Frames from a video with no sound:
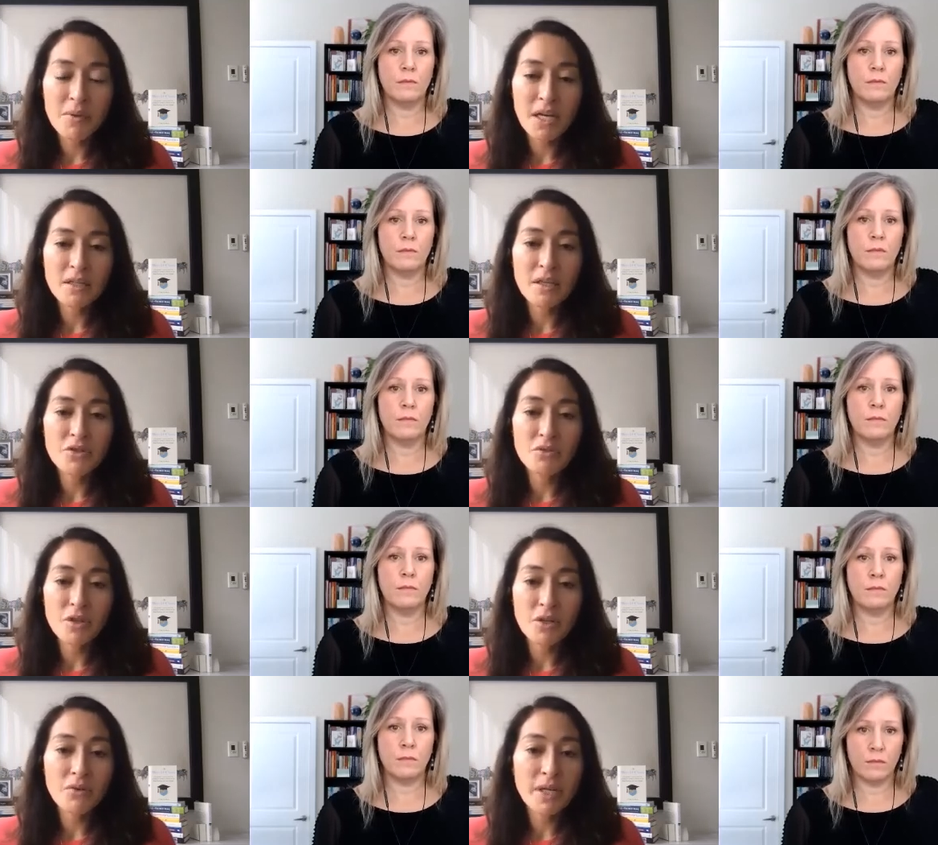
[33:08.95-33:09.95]
Speaker 1: i'd love to
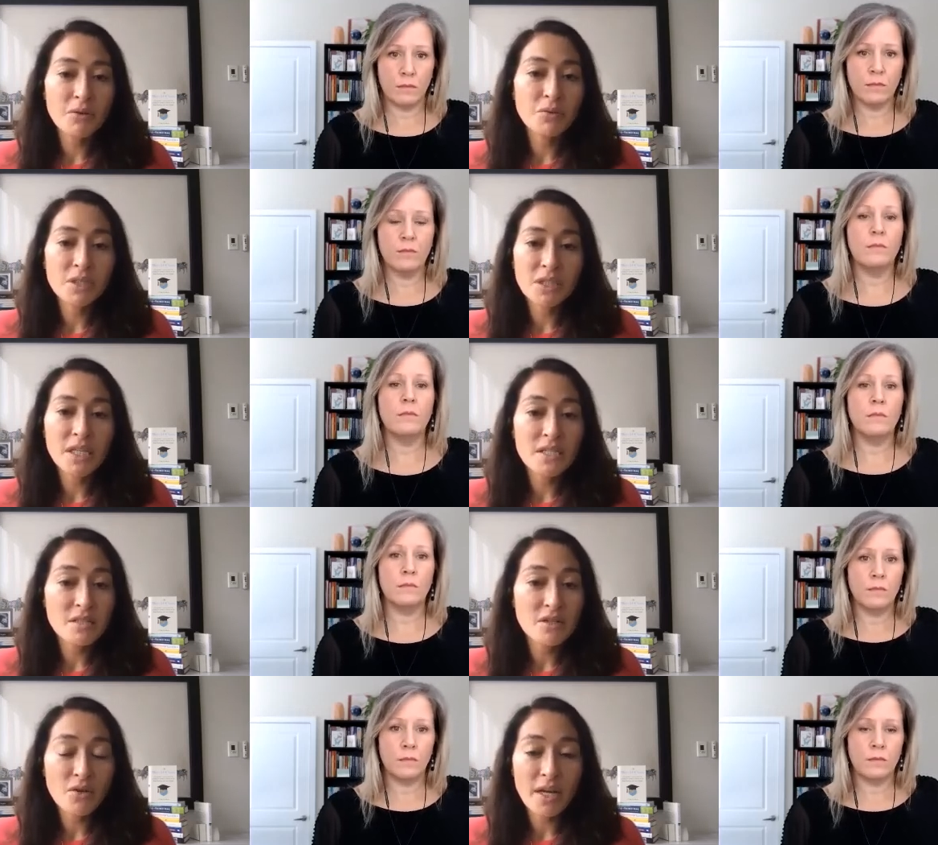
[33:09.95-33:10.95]
grow and it really is
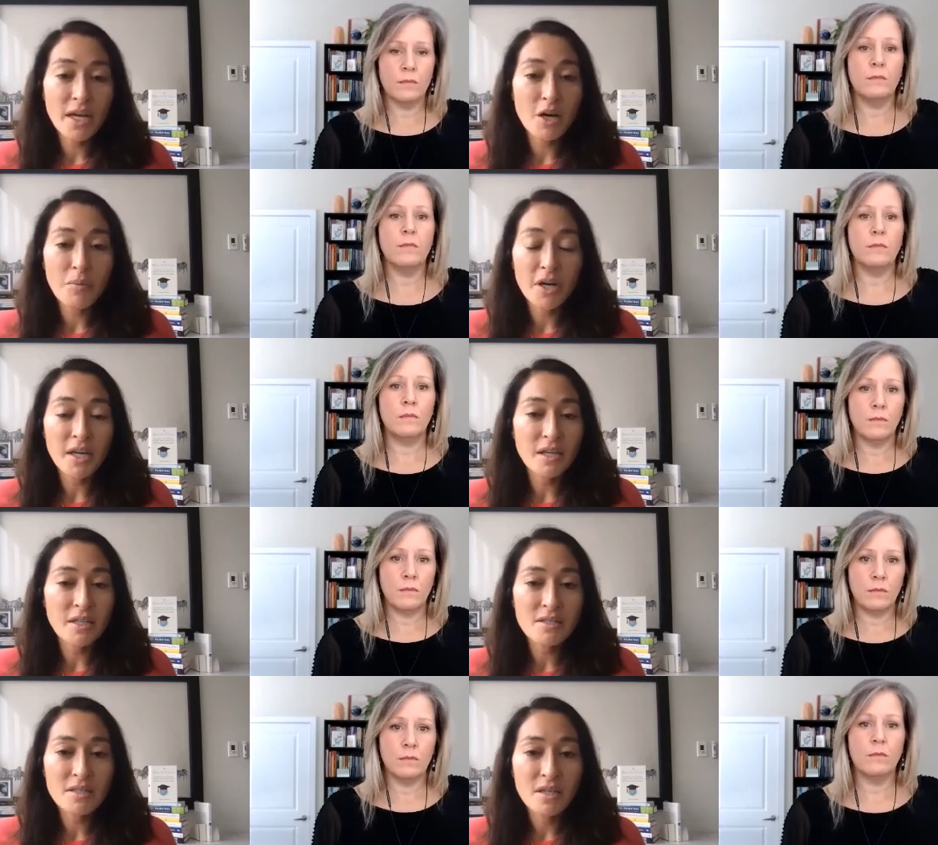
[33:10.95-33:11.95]
to try to help our
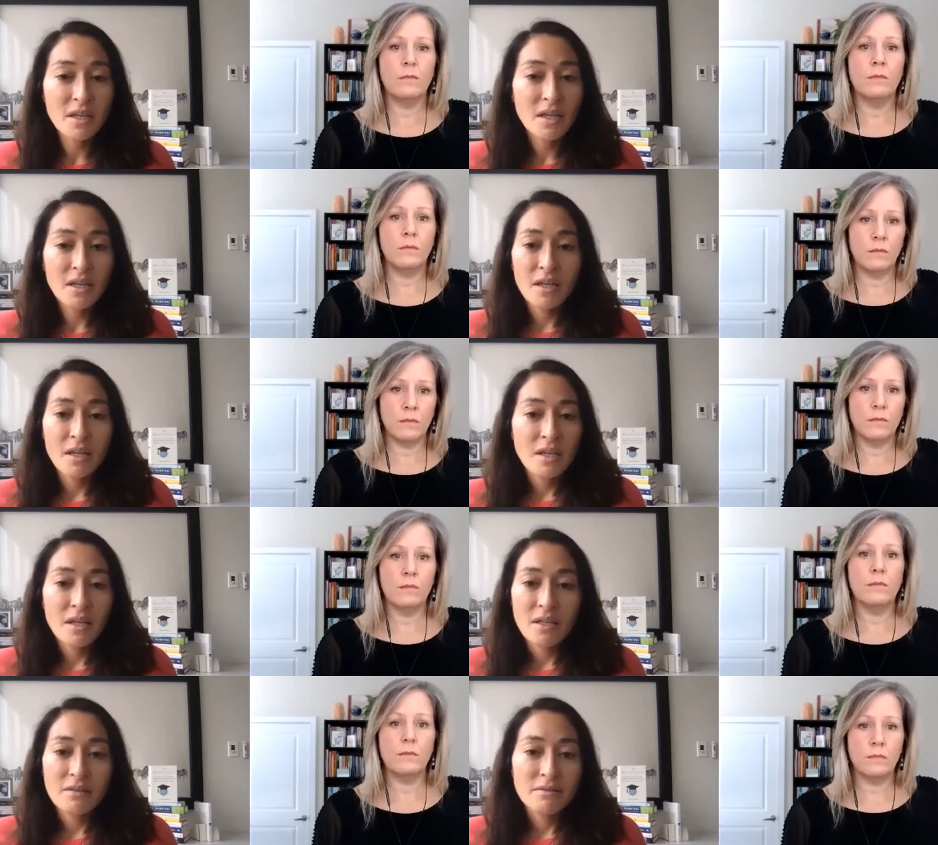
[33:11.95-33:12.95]
kids
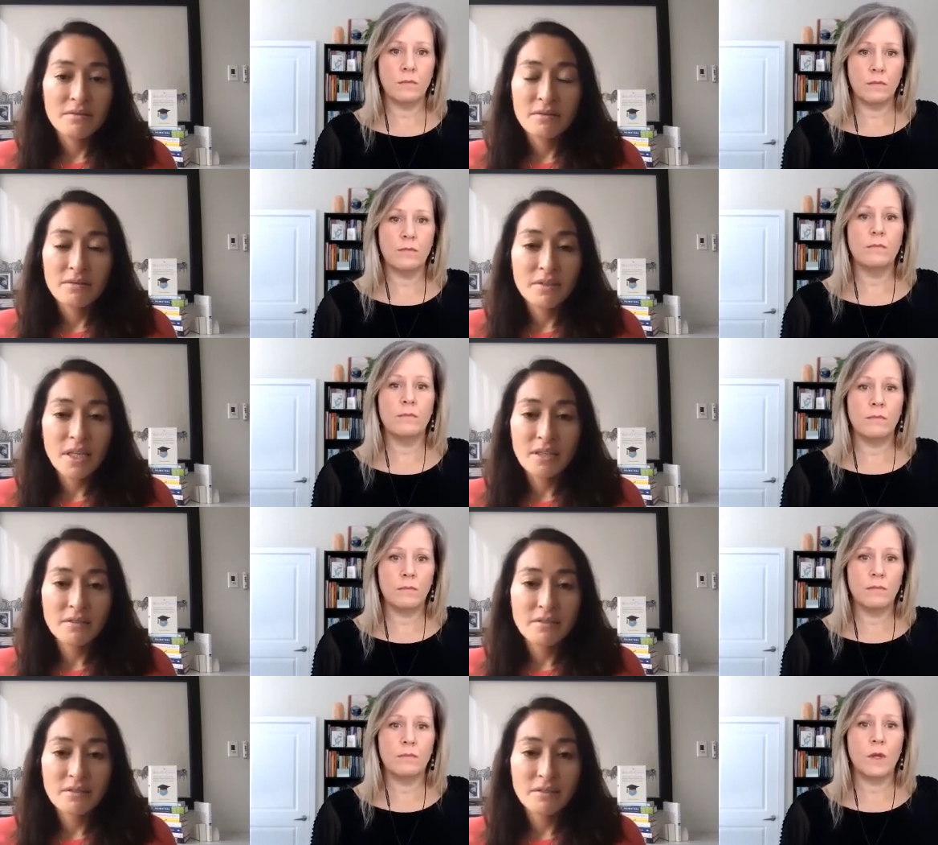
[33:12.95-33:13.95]
yeah
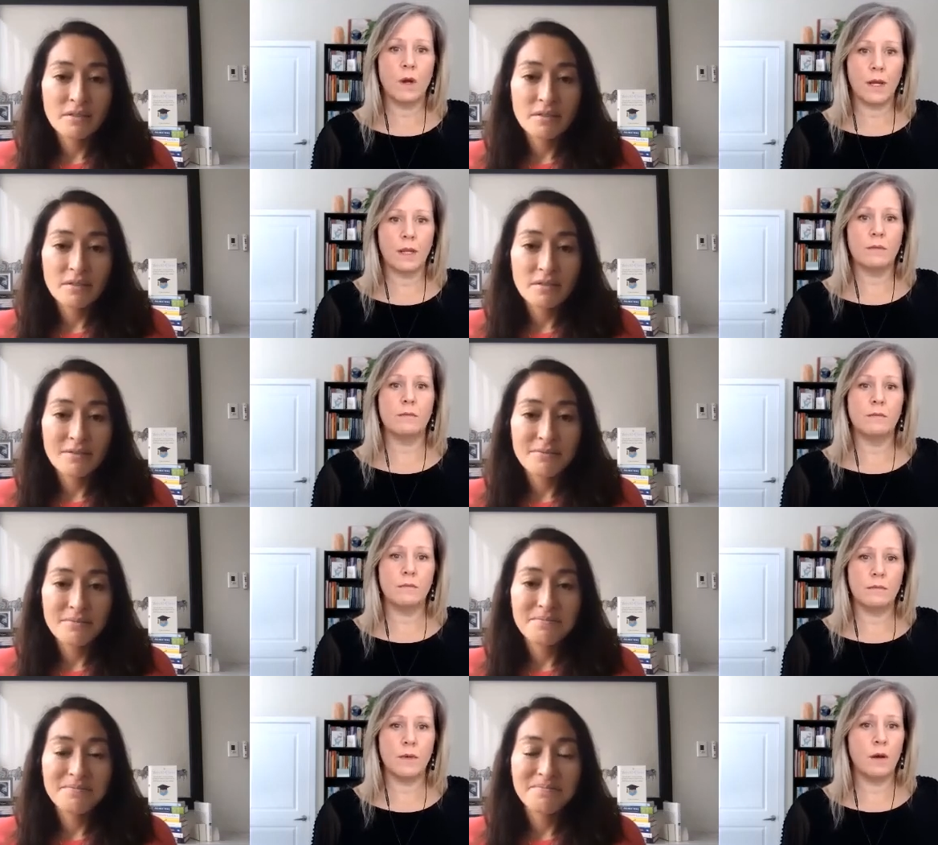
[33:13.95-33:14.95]
got it
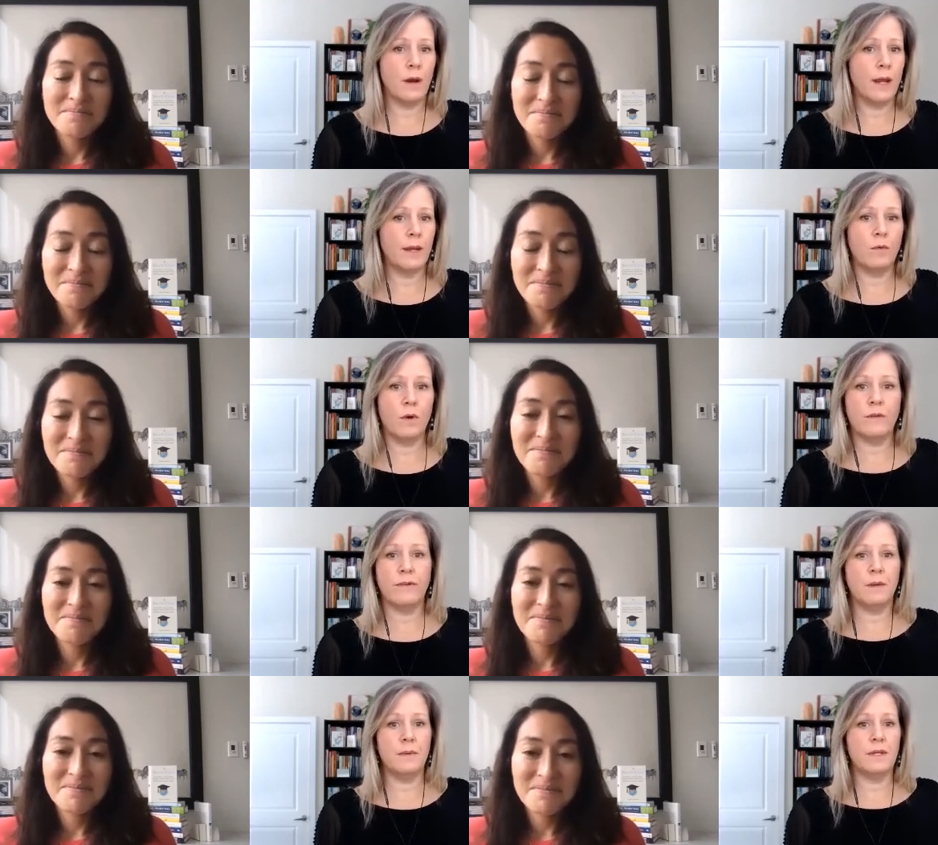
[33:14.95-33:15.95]
all
Speaker 2: right well
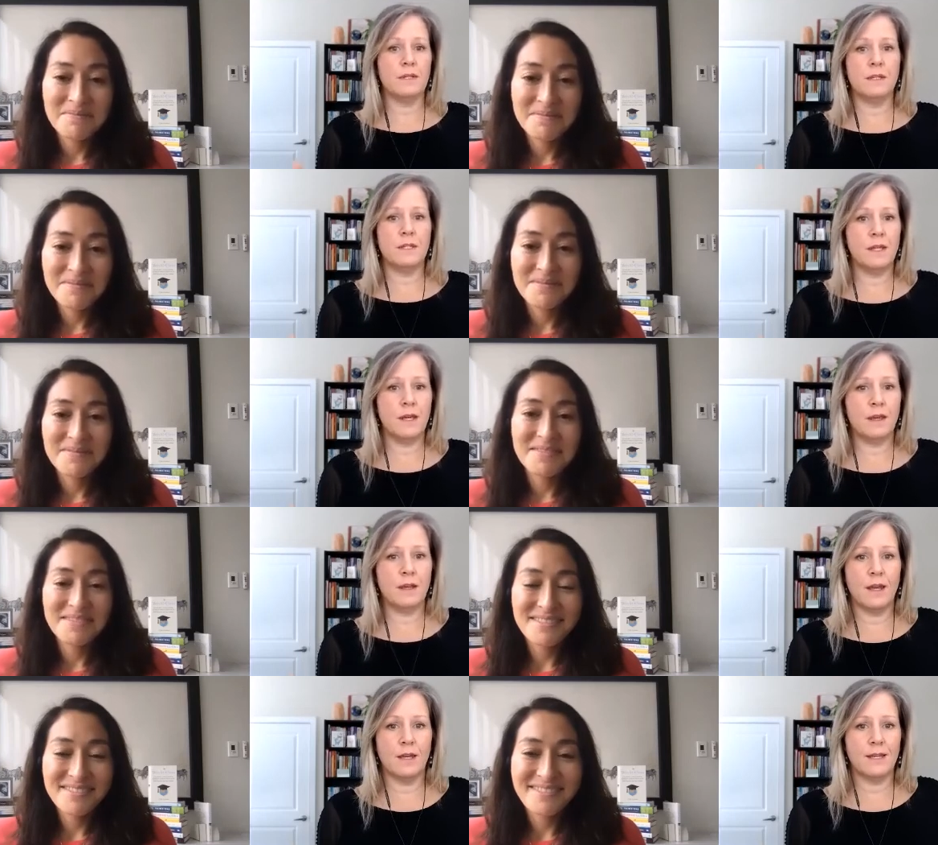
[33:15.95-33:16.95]
if anybody's listening
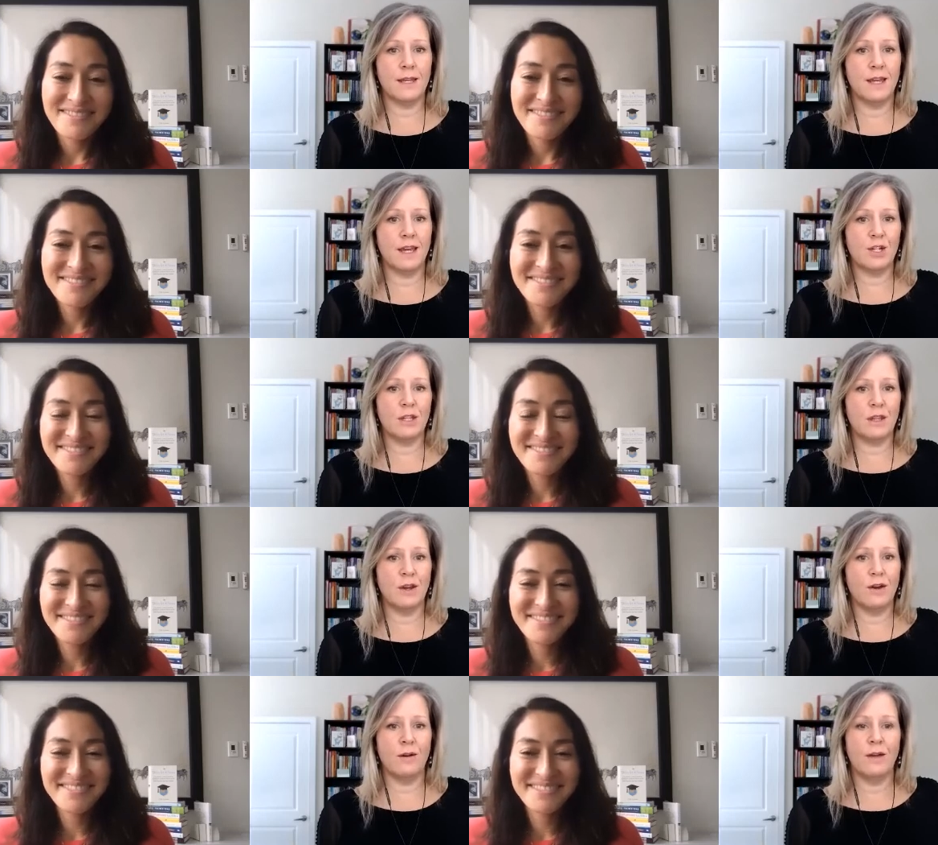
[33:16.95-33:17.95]
and has a connection
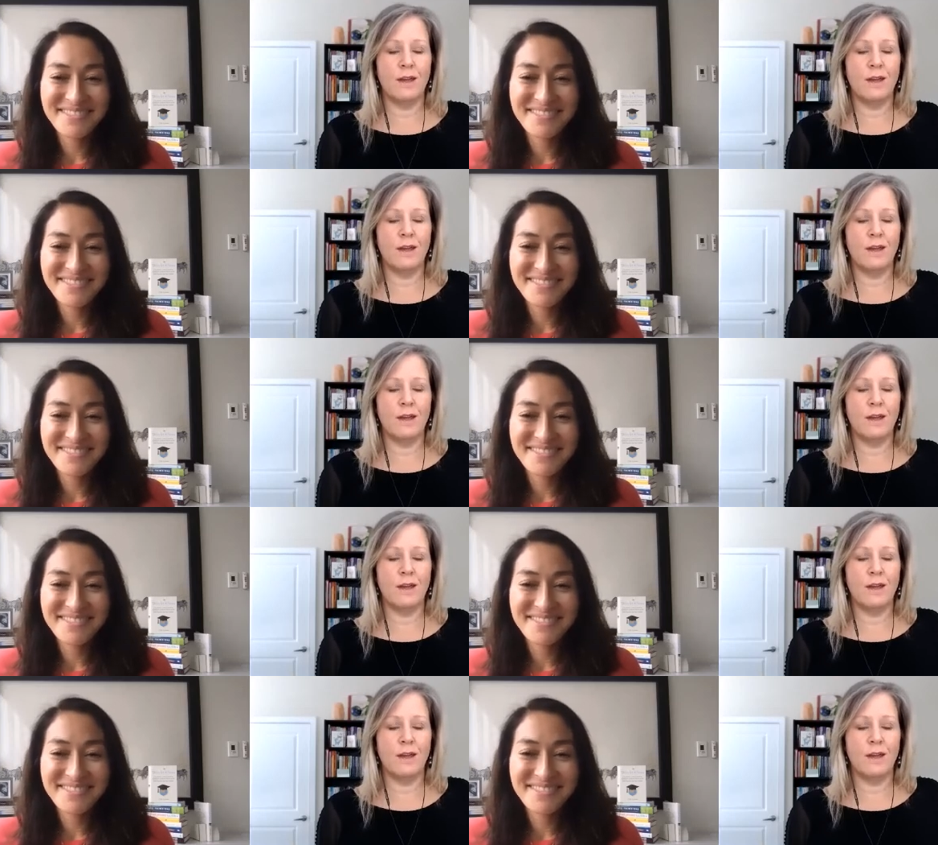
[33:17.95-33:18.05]
there